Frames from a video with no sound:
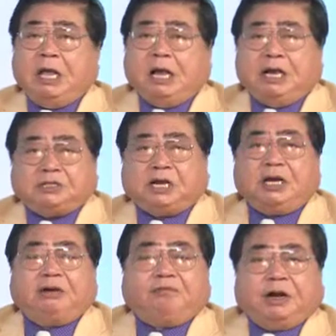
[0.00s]
Let's
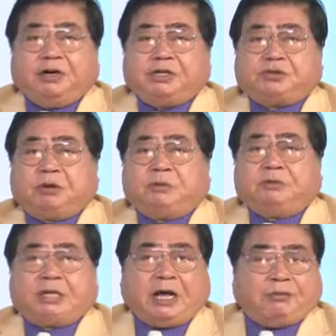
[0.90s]
take a very short
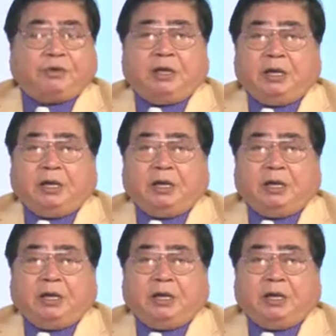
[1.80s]
moment out,